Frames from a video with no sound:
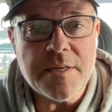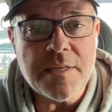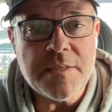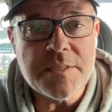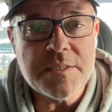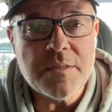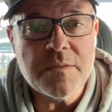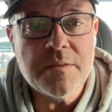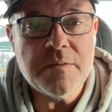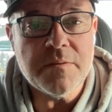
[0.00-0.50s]

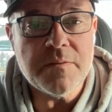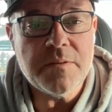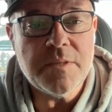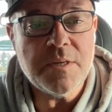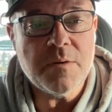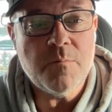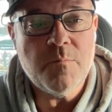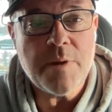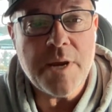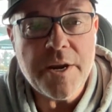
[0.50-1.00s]
and so
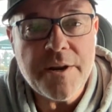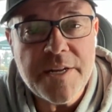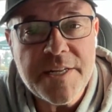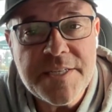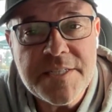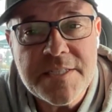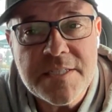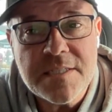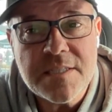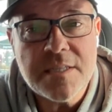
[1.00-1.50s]
the
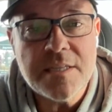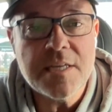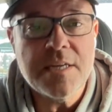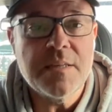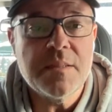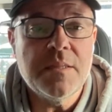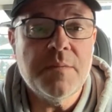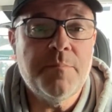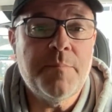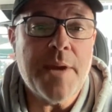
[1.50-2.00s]
awareness,
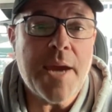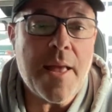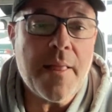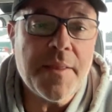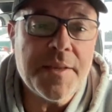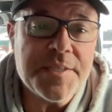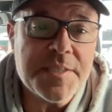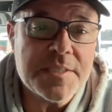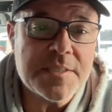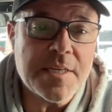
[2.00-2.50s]
the
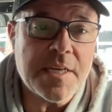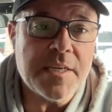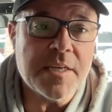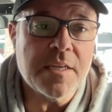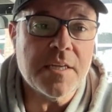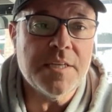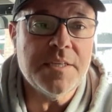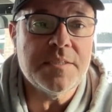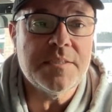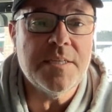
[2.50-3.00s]
balanced
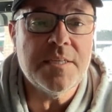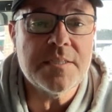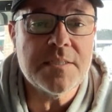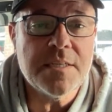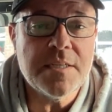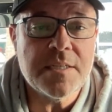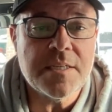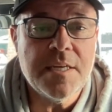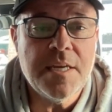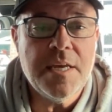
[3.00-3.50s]
and
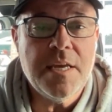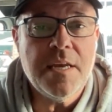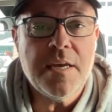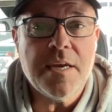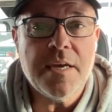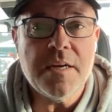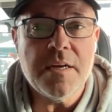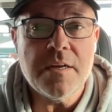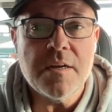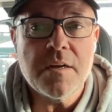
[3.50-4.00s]
consistent
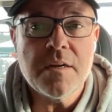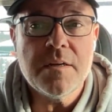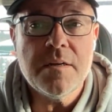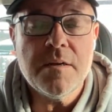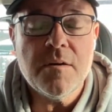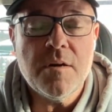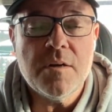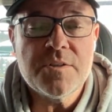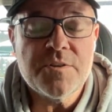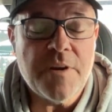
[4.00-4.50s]
and
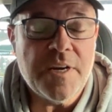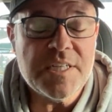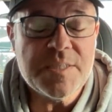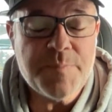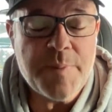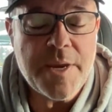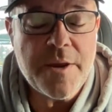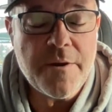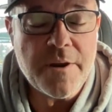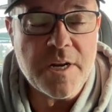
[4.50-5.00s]

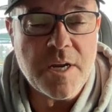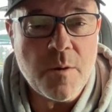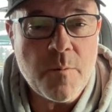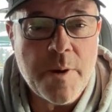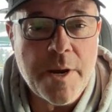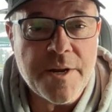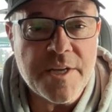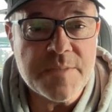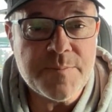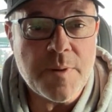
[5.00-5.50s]
transparent
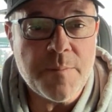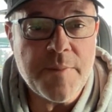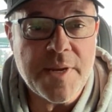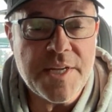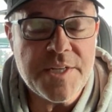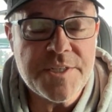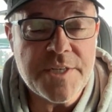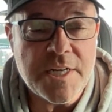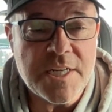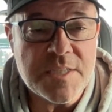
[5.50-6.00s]
awareness about
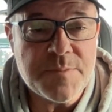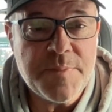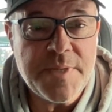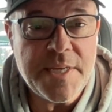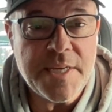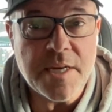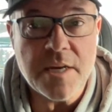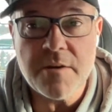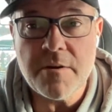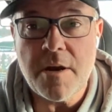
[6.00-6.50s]
meningitis
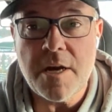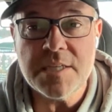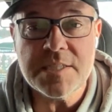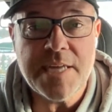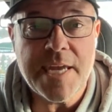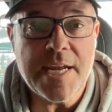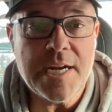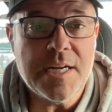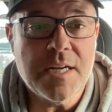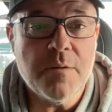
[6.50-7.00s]
B across
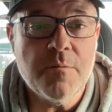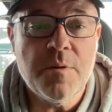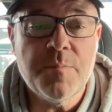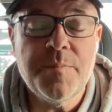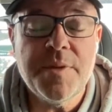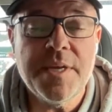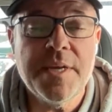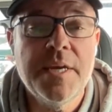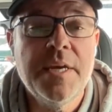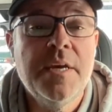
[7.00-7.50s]
Canada
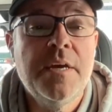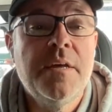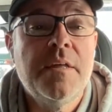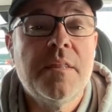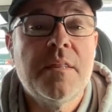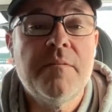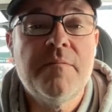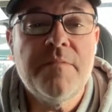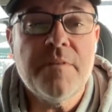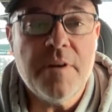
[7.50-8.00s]
would be
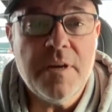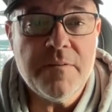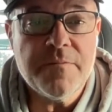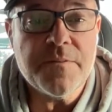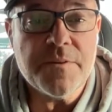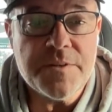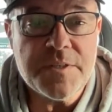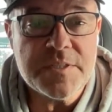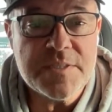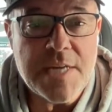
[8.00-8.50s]
the very
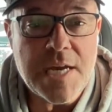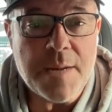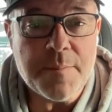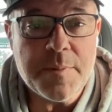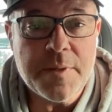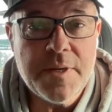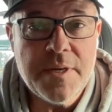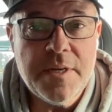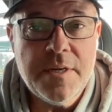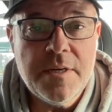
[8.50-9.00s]
first step
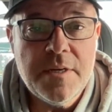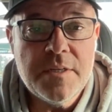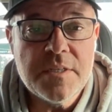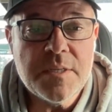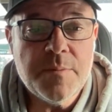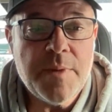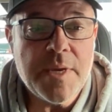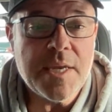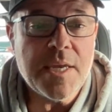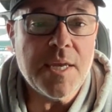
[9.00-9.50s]

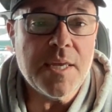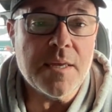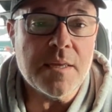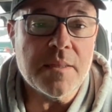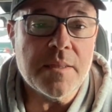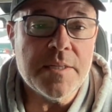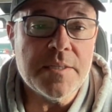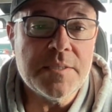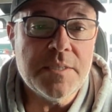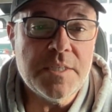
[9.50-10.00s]
to
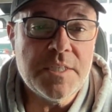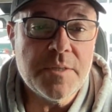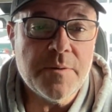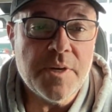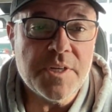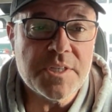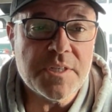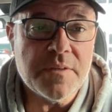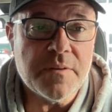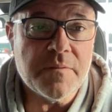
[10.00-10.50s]
making this
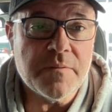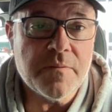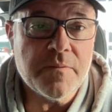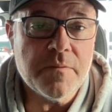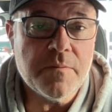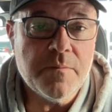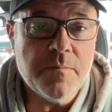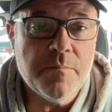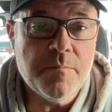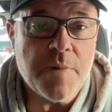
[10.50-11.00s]
situation
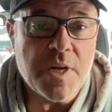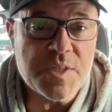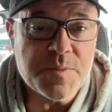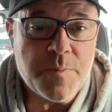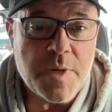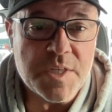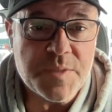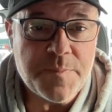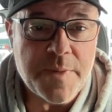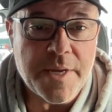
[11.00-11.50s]

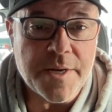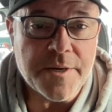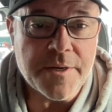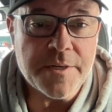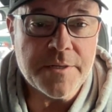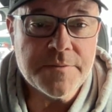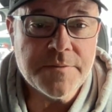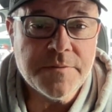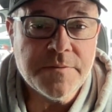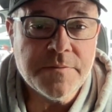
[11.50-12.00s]
much, much better.